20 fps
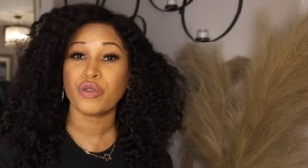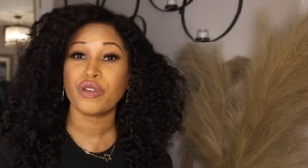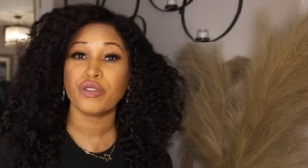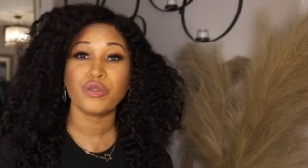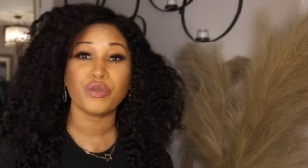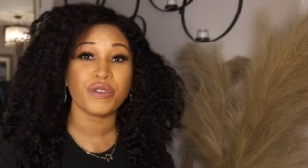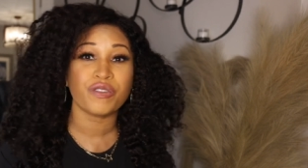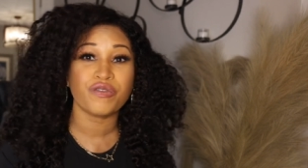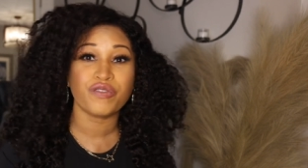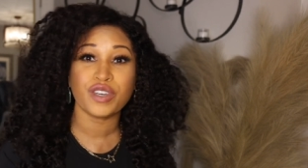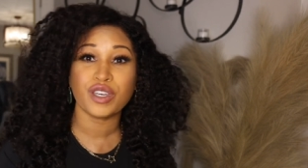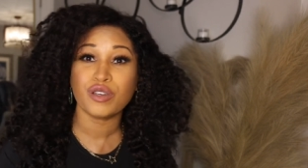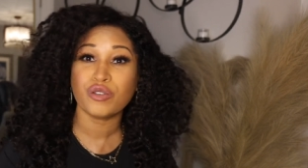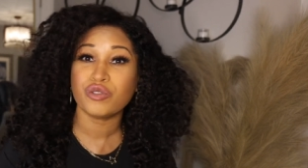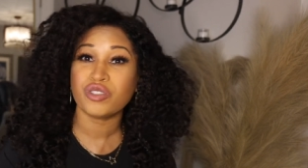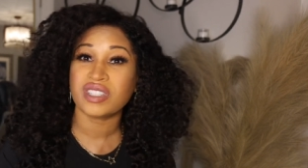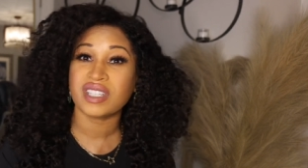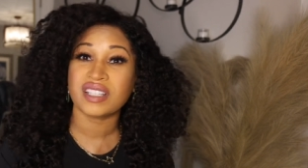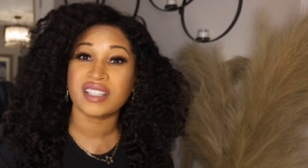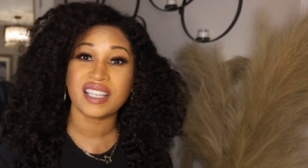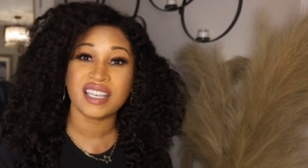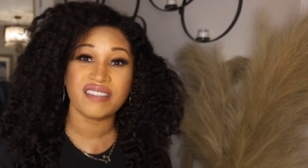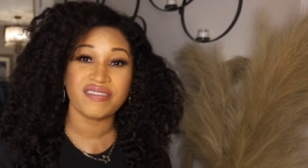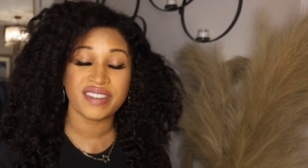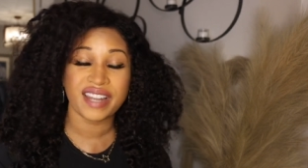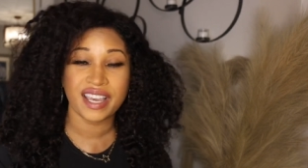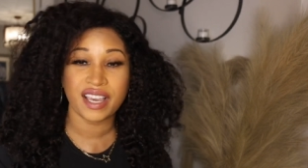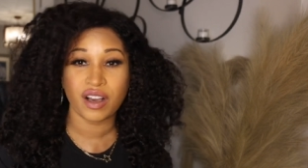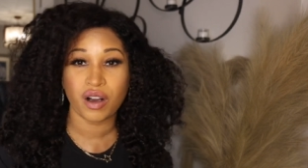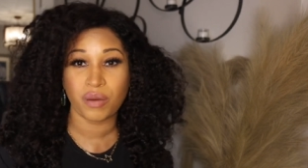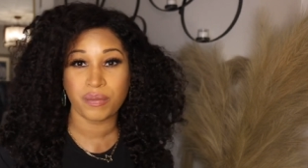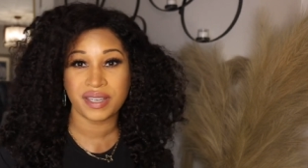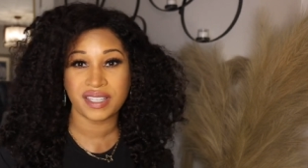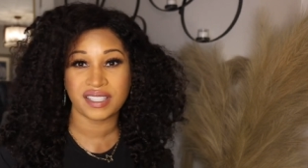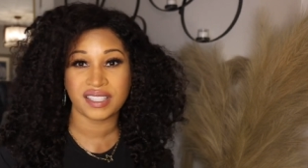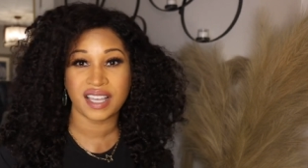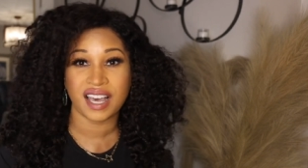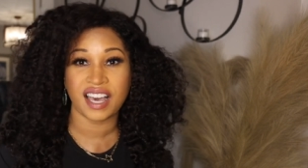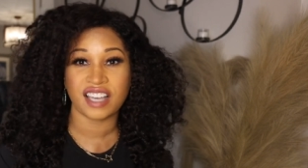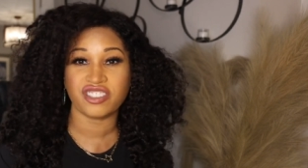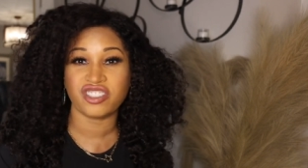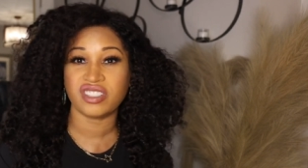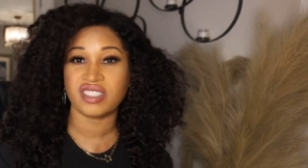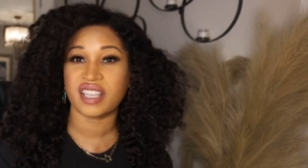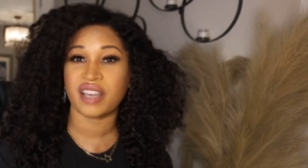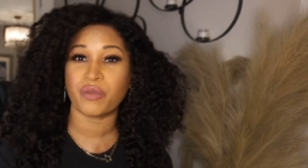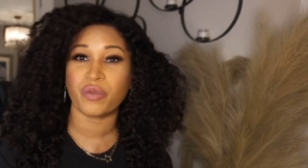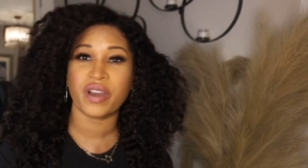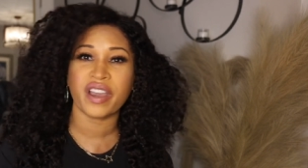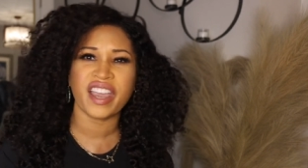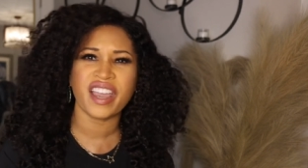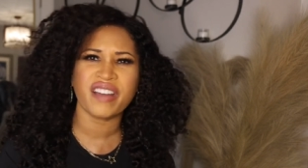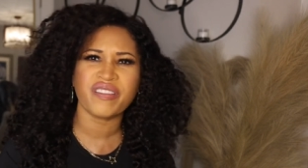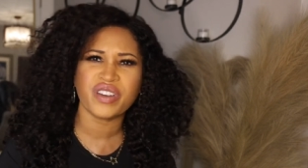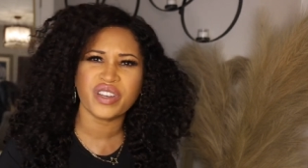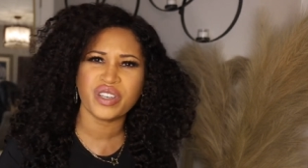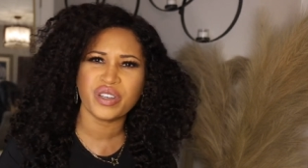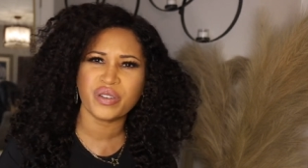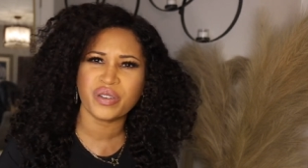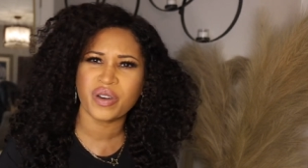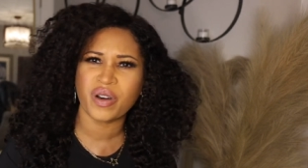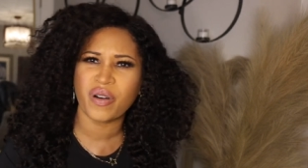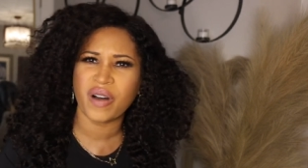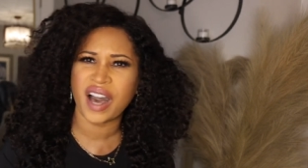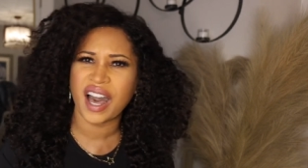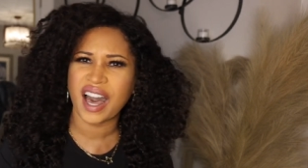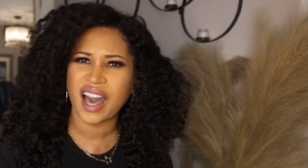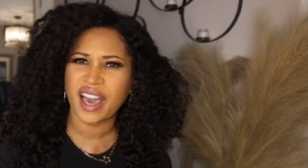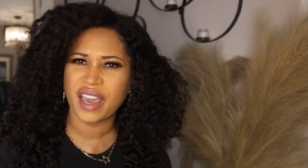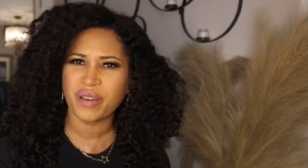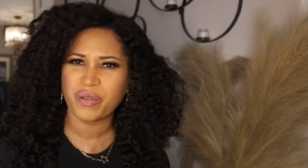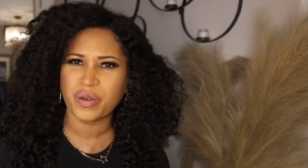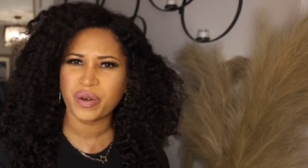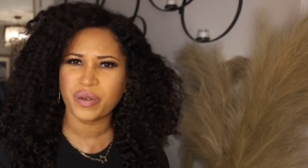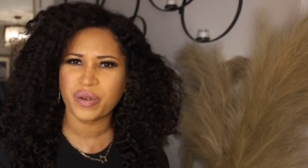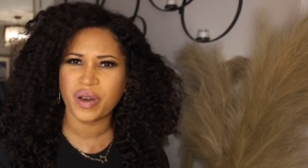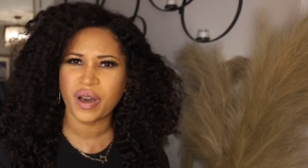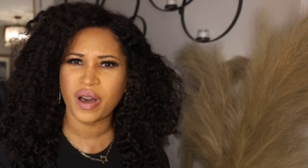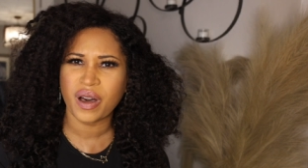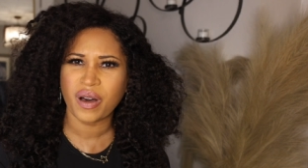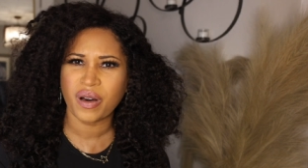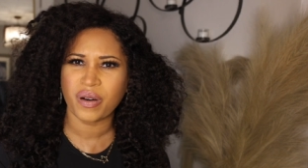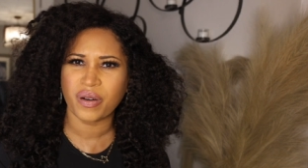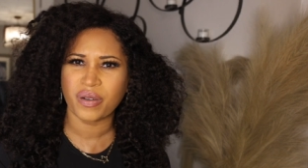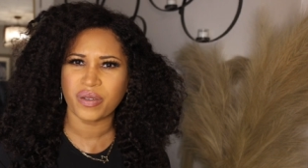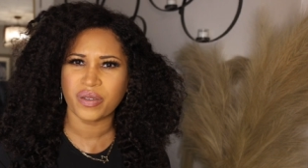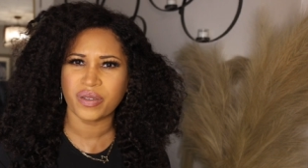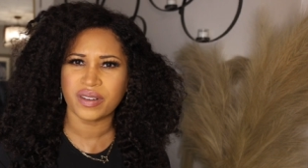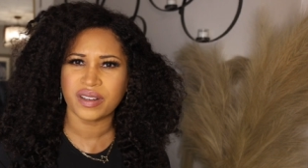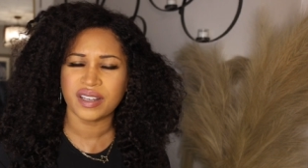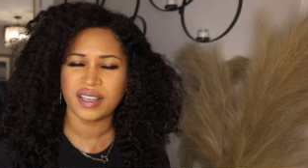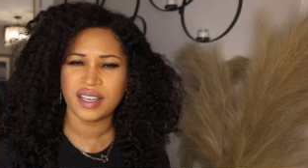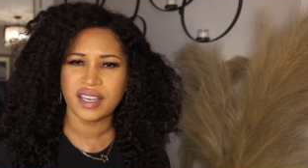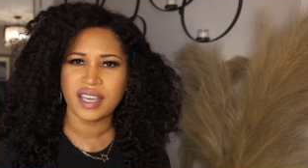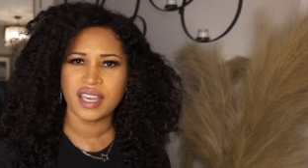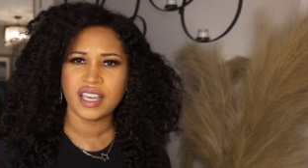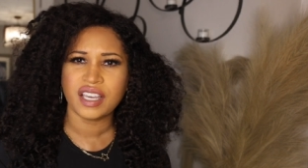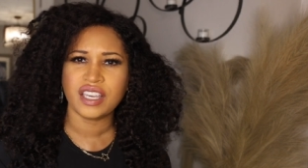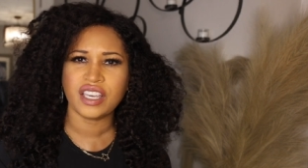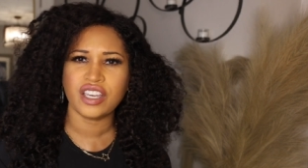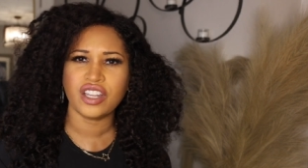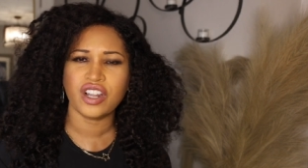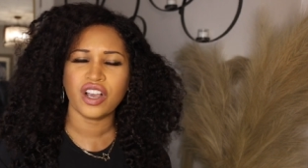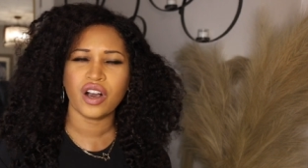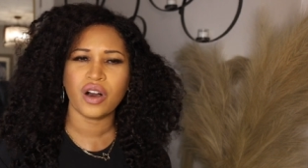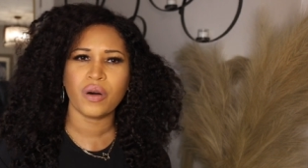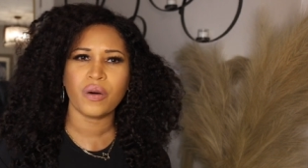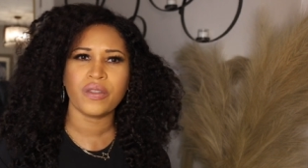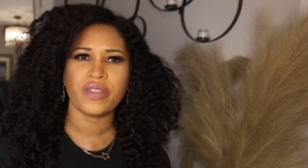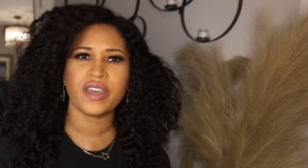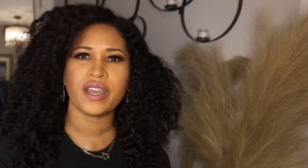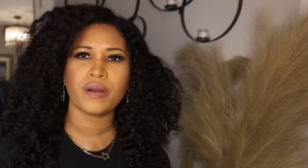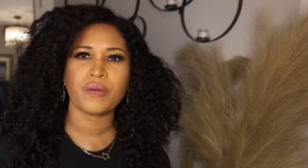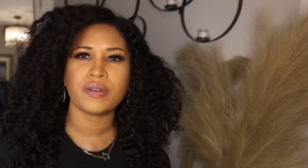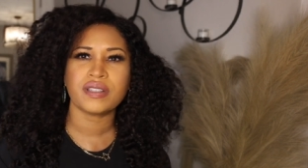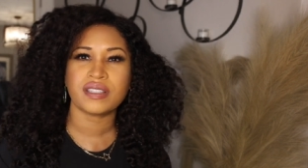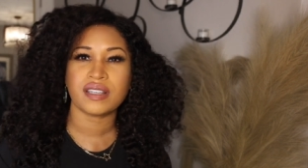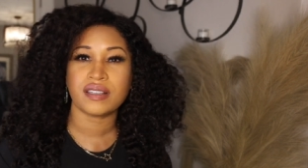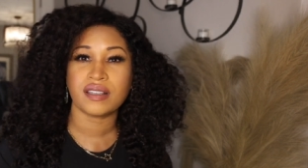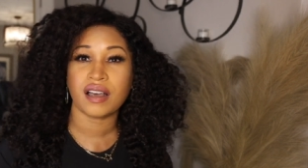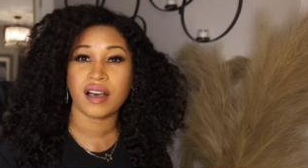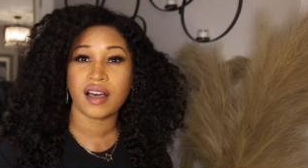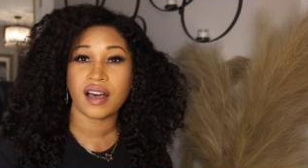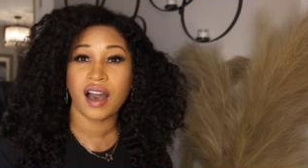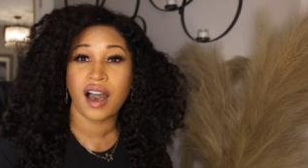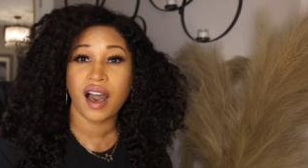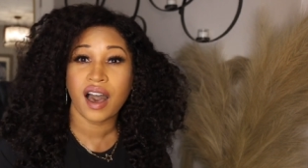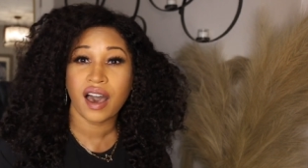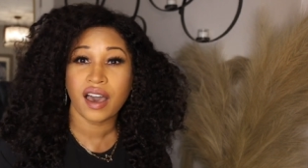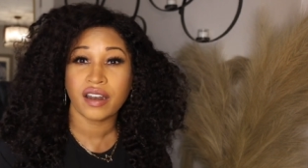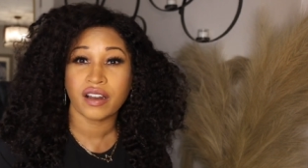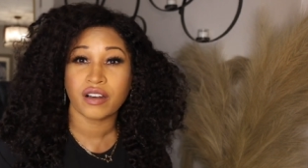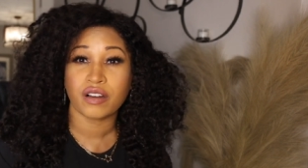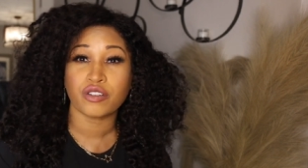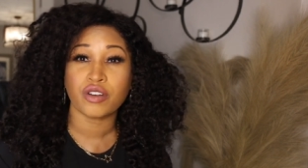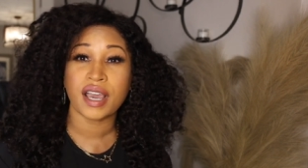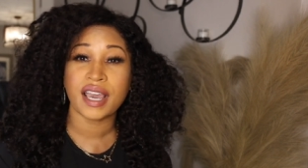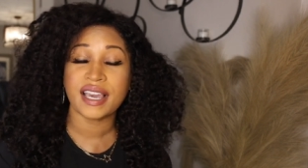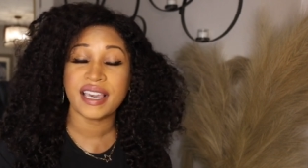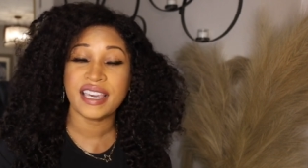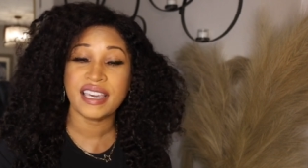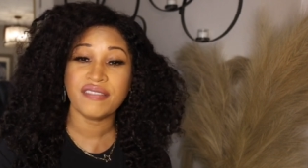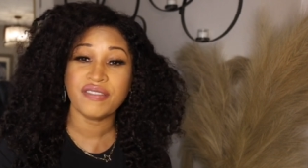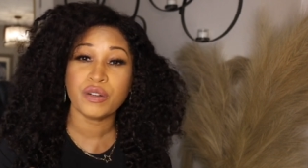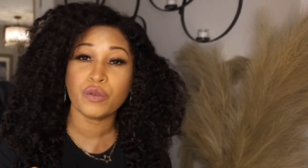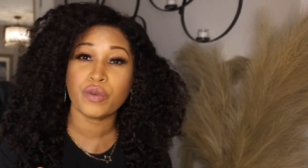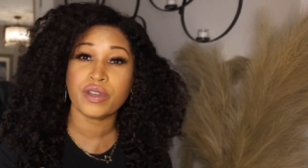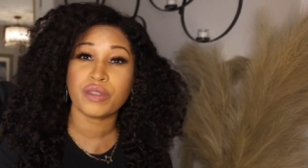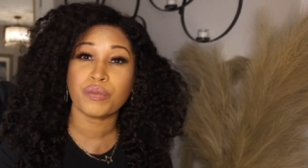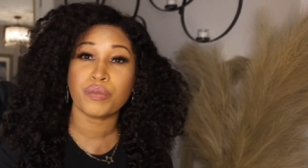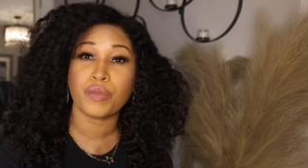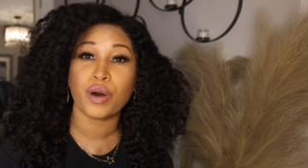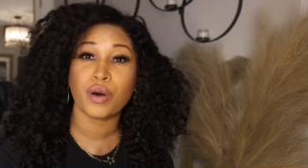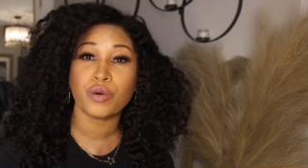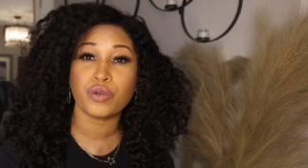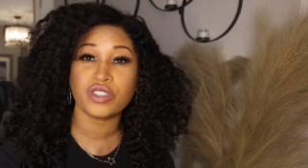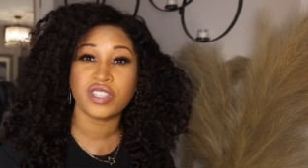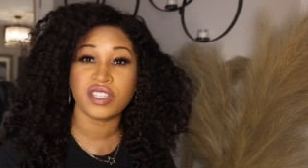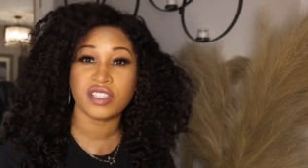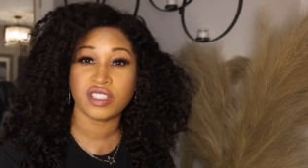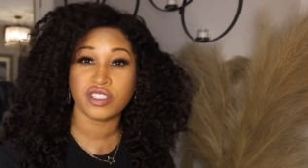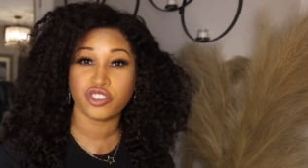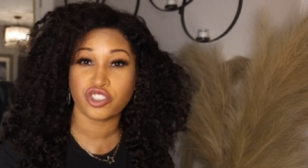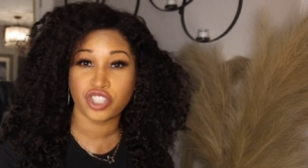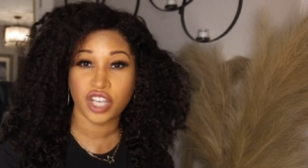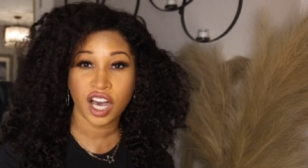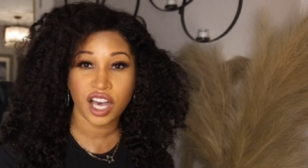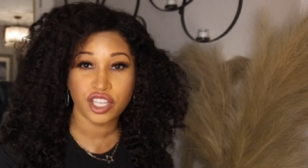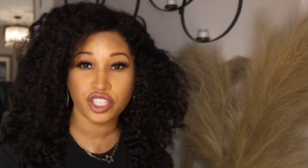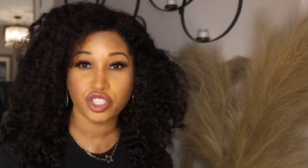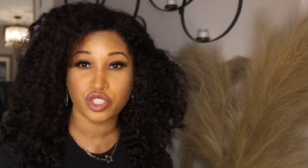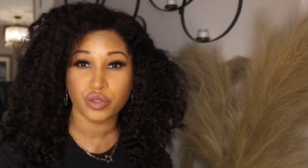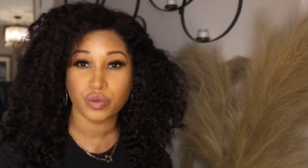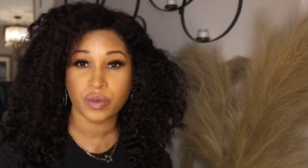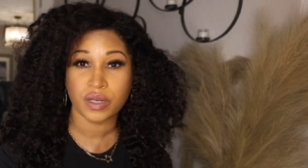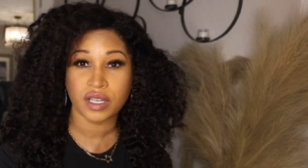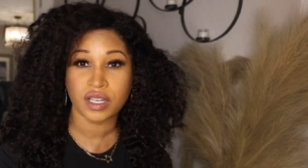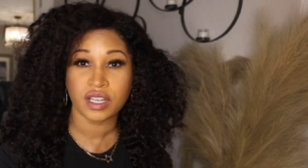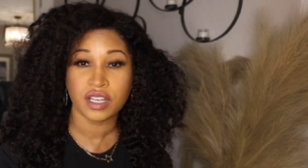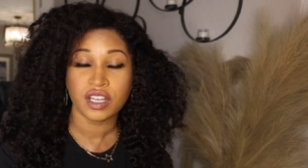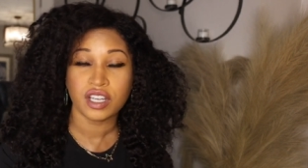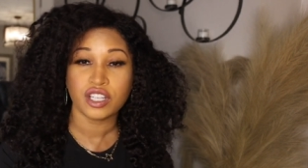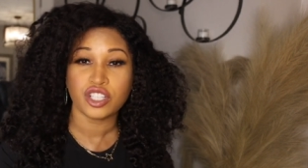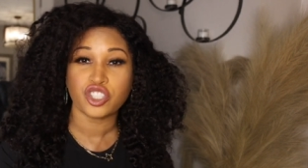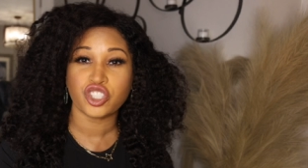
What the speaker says: Ruth refused to leave Naomi's side. She said, wherever you go, I will go. You know, there was an honor even with Moses and Joshua.